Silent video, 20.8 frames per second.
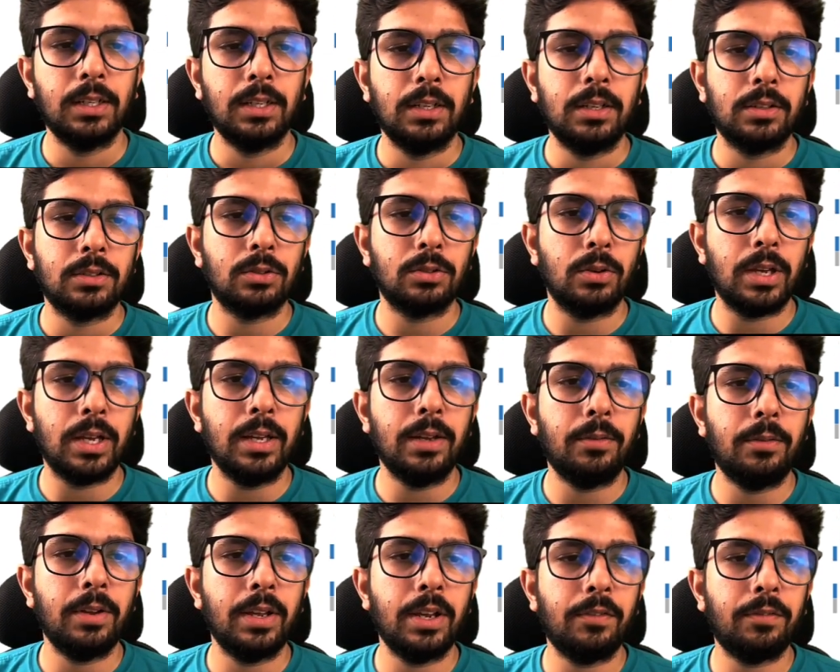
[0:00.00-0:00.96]
So here
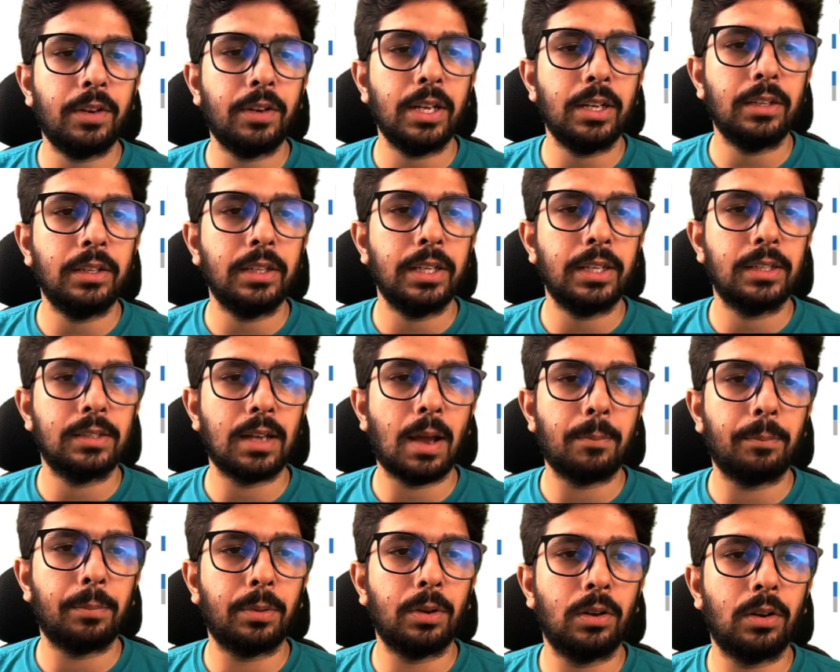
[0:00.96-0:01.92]
we have taken the
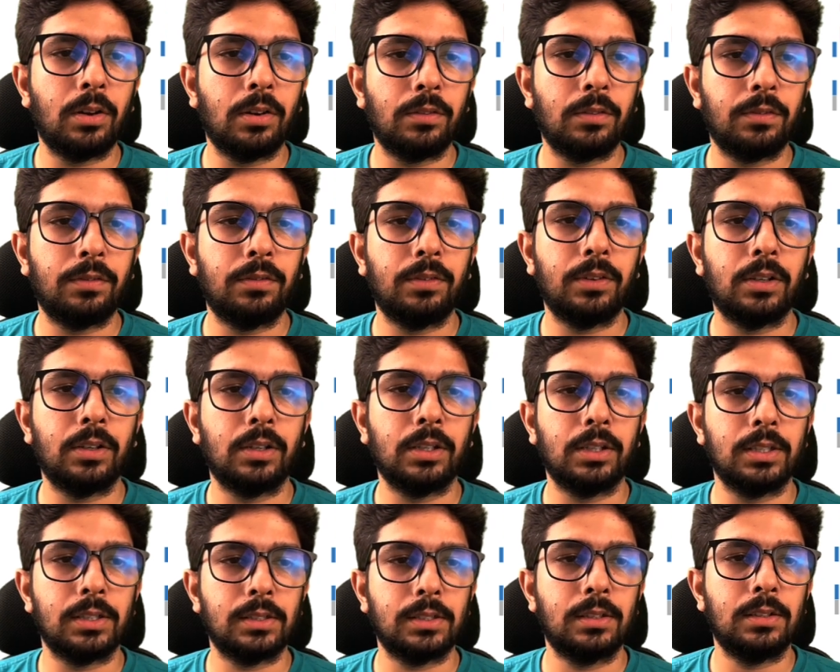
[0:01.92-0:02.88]
example of
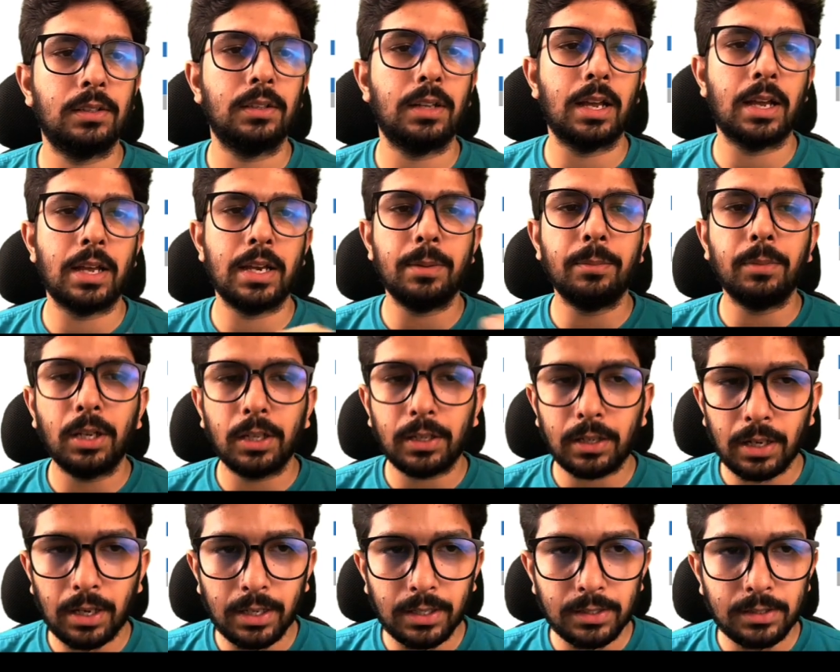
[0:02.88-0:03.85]
this animal
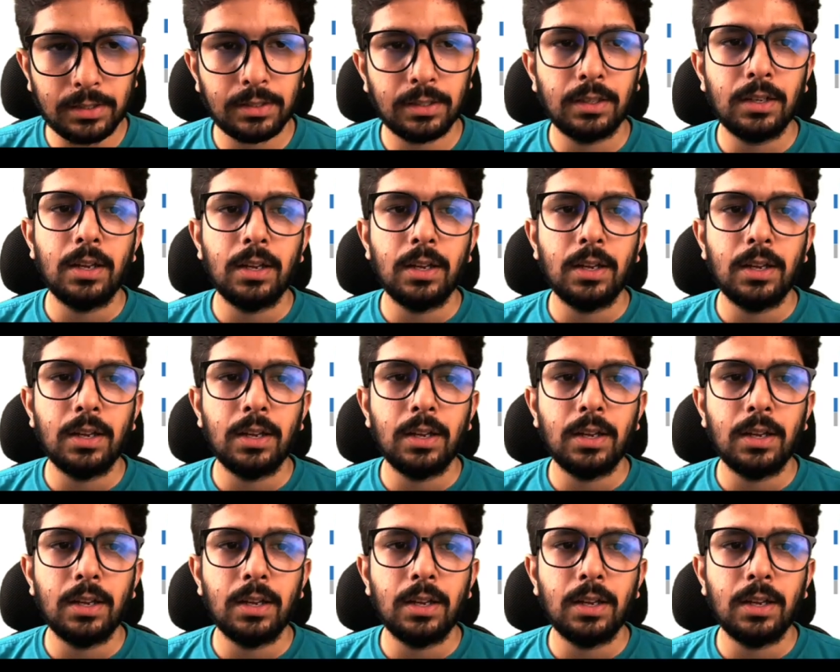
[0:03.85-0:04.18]
class,